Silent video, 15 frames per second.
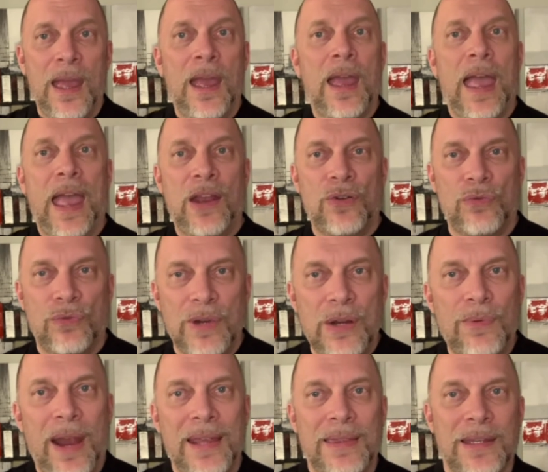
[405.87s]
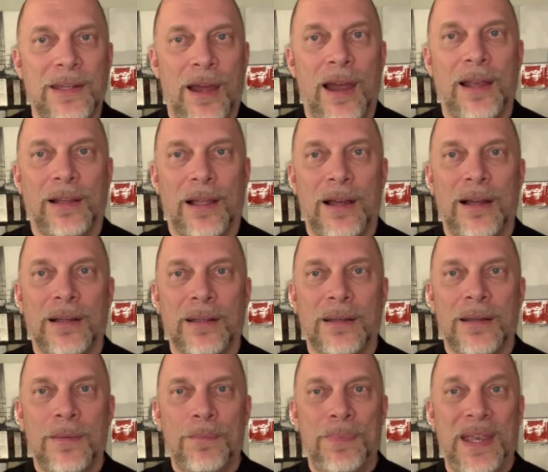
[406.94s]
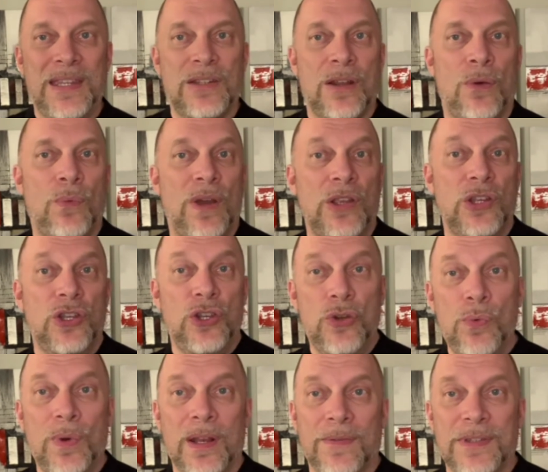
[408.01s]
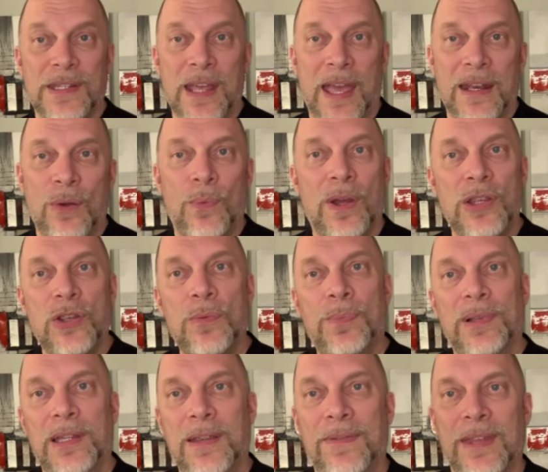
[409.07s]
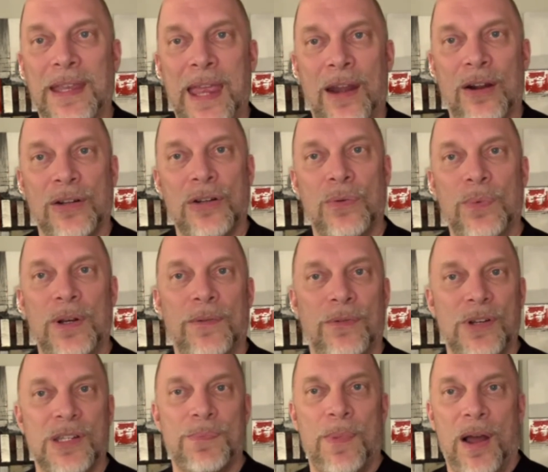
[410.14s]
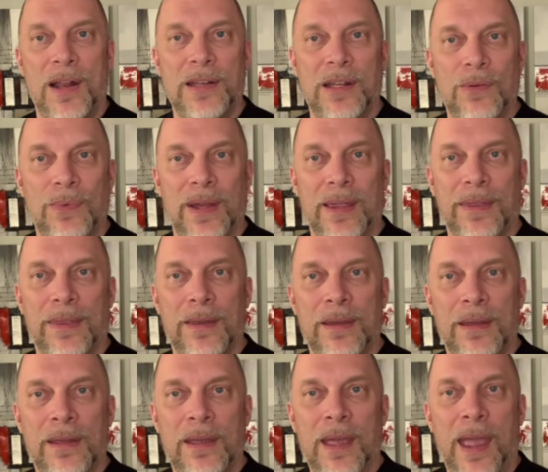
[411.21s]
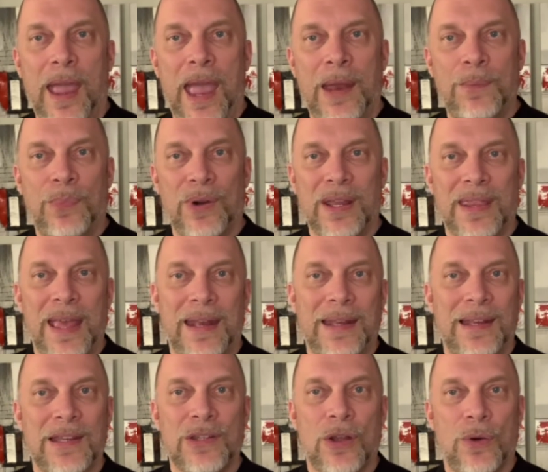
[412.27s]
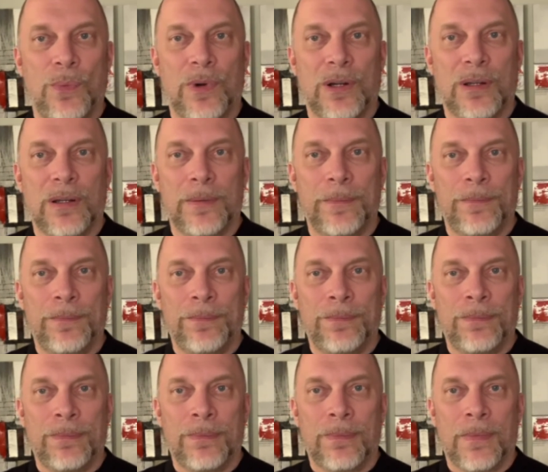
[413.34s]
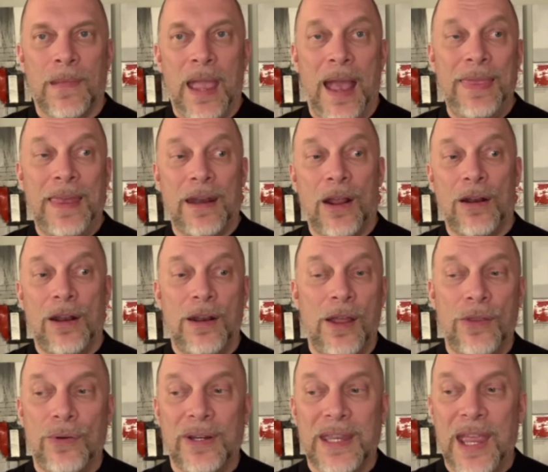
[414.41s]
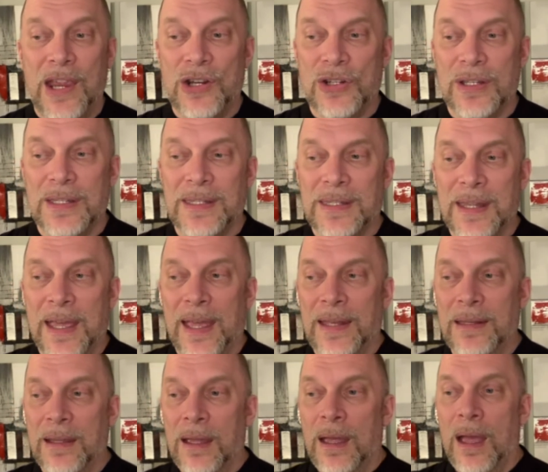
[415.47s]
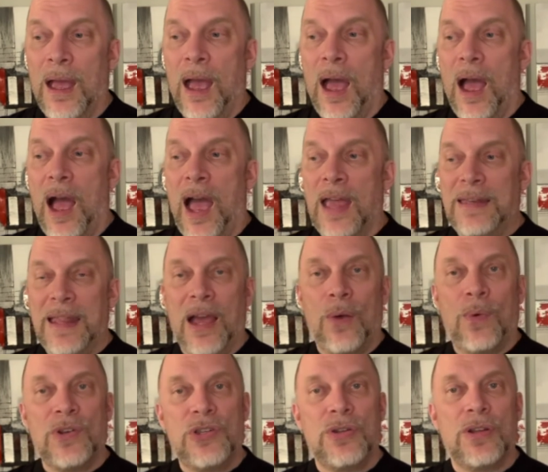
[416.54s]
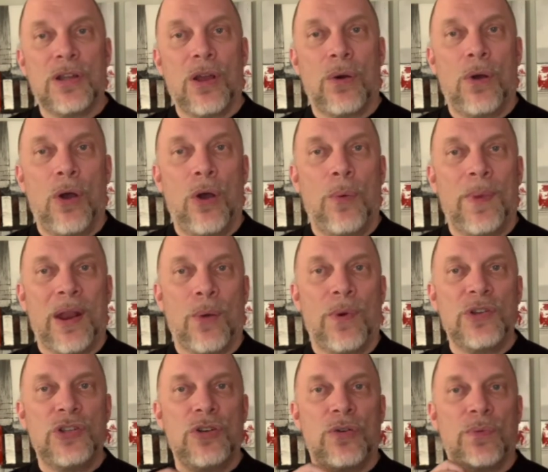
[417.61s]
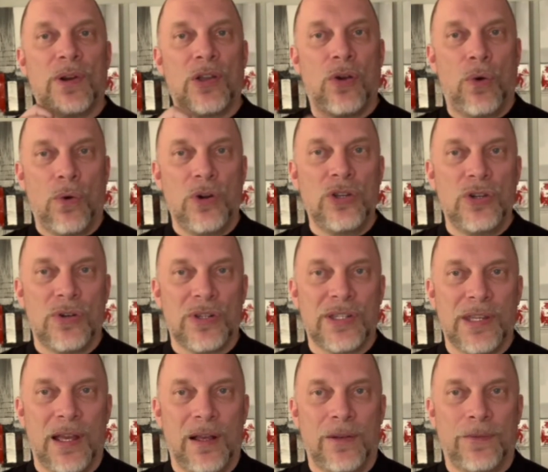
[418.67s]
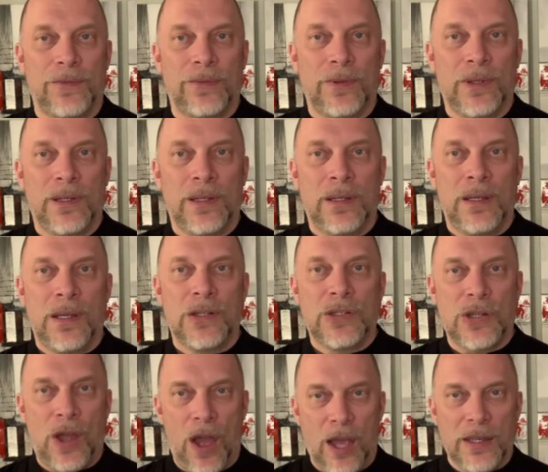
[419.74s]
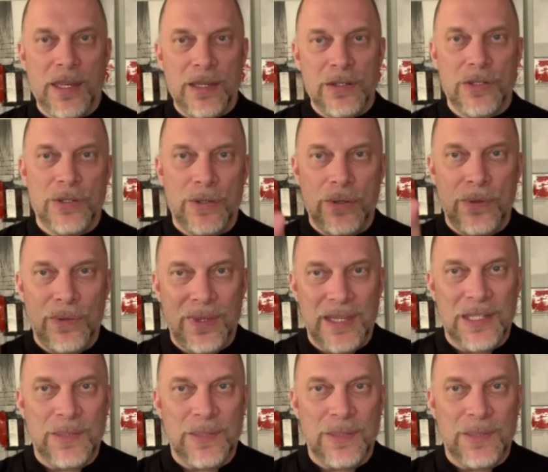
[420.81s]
and rewrite the dialogue based on what you would have said and what you believe the character would have responded with, and bring that in as homework. And then on another occasion said, I now want you to go home and I want you to record yourself talking to this